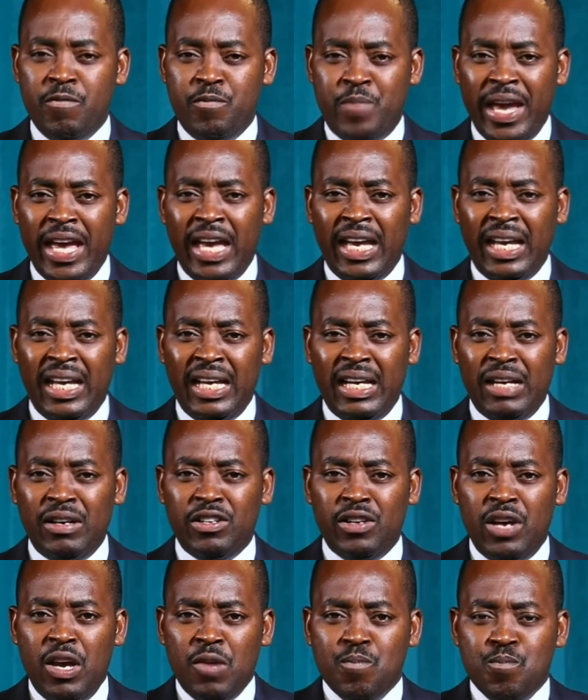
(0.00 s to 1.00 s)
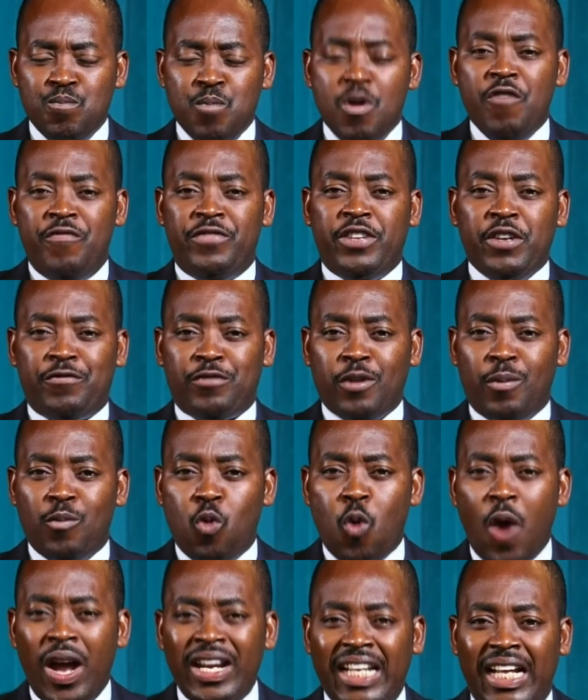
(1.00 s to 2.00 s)
being moved
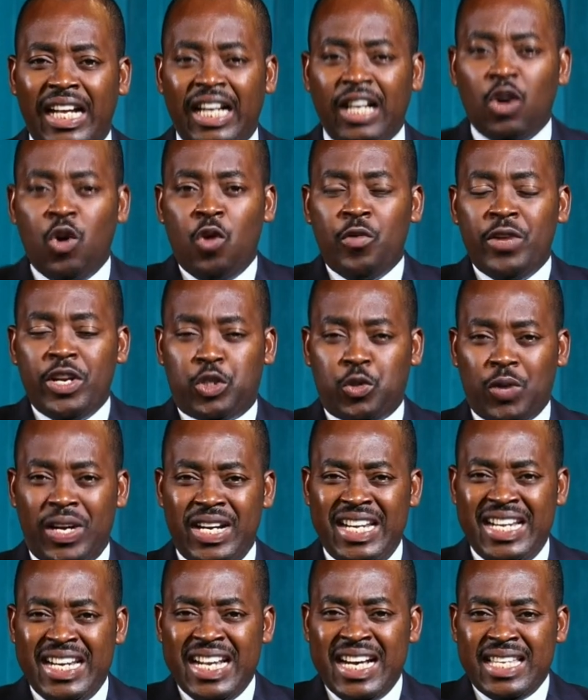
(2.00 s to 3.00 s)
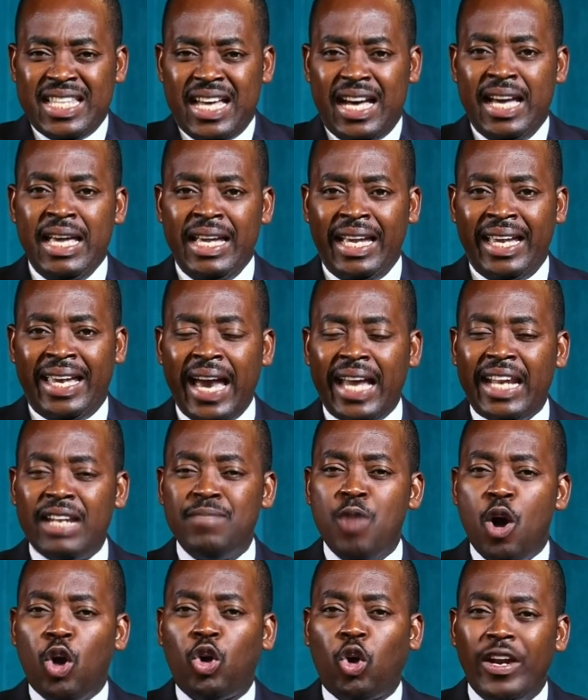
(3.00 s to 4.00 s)
from one glory to another,
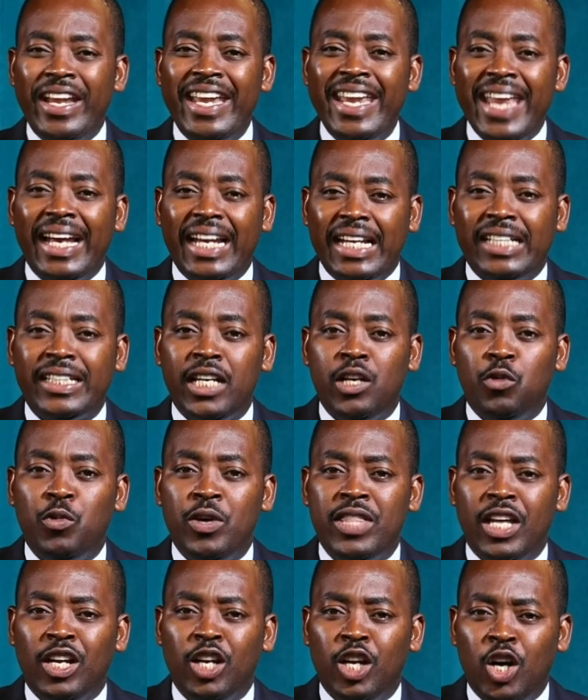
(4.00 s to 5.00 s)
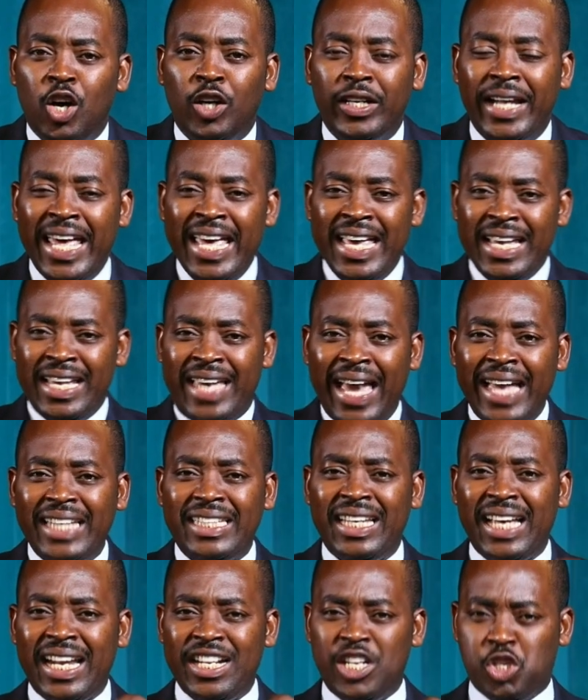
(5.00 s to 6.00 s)
getting more connected with the Lord,
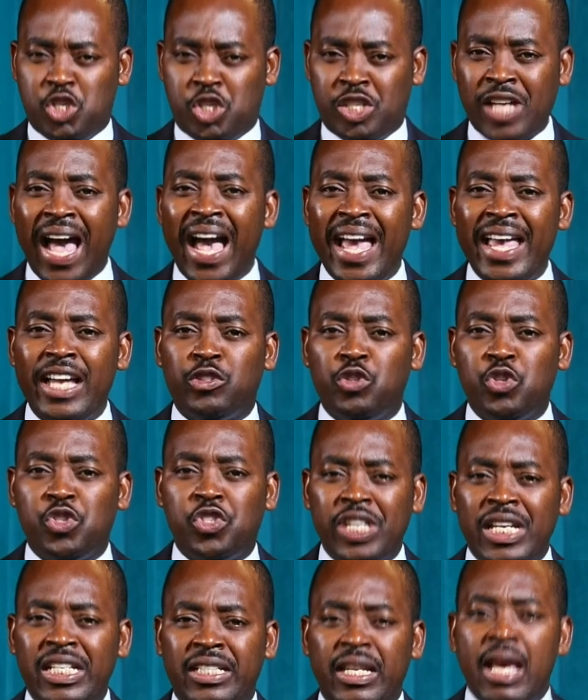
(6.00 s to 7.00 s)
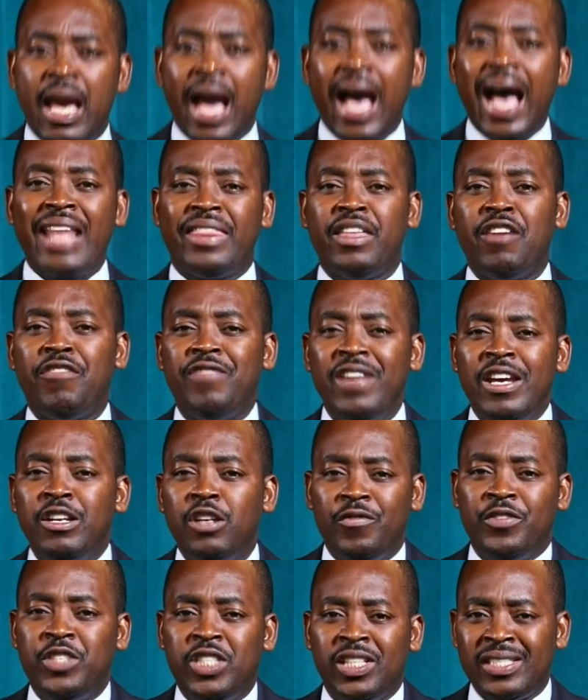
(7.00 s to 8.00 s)
getting a desire to sit at the
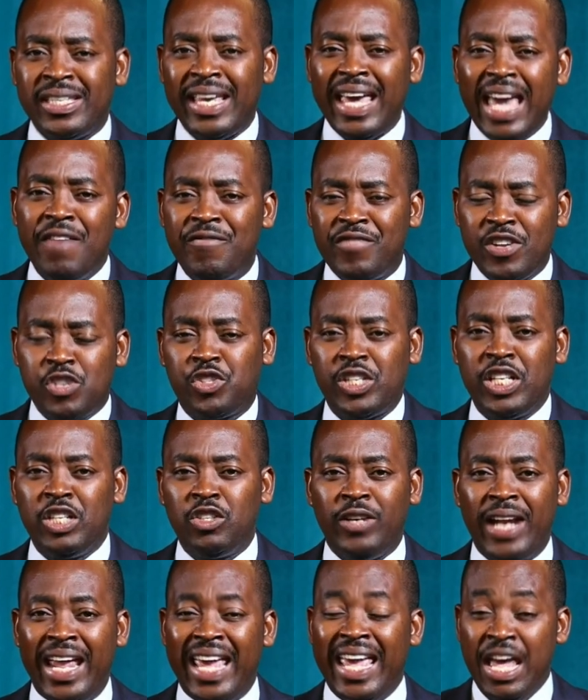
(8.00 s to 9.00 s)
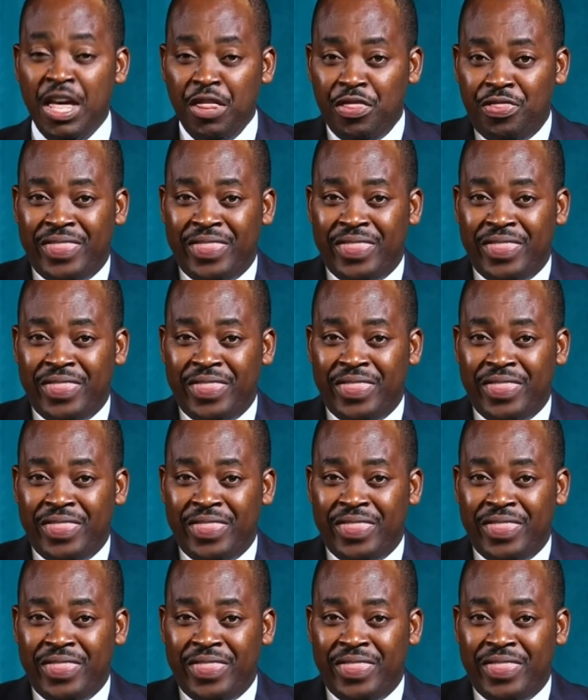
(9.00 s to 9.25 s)
feet of Jesus every single day.